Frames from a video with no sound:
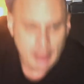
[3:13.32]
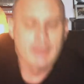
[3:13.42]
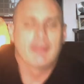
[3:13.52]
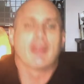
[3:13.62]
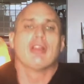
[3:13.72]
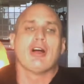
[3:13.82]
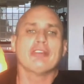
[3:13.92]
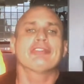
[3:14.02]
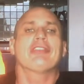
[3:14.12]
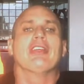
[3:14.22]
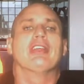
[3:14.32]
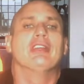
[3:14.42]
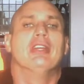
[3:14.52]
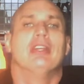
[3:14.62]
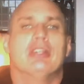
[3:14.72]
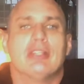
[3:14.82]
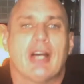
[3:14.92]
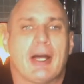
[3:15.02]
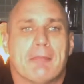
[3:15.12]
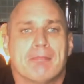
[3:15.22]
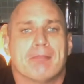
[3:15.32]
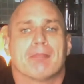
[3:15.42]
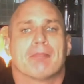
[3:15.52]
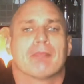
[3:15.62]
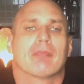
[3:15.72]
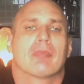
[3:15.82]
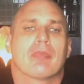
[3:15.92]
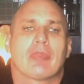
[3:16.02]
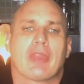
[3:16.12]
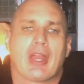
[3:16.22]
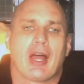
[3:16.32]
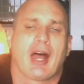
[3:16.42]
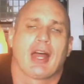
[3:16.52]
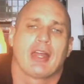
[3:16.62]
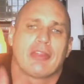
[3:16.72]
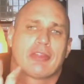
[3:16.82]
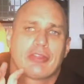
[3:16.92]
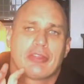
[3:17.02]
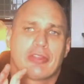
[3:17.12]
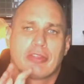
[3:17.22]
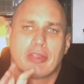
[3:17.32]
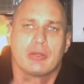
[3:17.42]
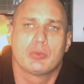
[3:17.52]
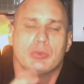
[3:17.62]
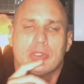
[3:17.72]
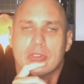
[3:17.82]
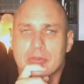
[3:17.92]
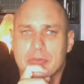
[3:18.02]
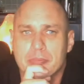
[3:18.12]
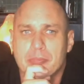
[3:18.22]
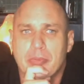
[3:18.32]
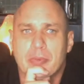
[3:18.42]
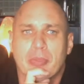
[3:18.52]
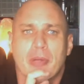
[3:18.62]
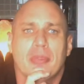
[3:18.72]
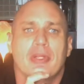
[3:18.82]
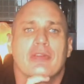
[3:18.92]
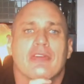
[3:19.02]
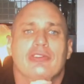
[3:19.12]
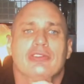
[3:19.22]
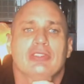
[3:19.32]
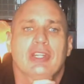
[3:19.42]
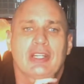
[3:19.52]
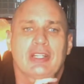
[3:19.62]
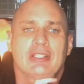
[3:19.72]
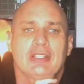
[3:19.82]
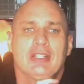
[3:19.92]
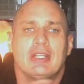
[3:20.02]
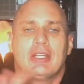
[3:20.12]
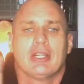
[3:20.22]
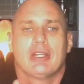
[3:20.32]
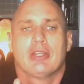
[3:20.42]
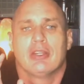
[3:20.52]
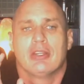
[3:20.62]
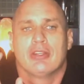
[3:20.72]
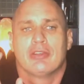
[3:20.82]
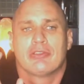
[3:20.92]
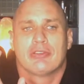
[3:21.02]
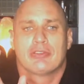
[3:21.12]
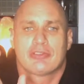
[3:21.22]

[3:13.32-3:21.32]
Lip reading: The last thing that I think will be popular this year is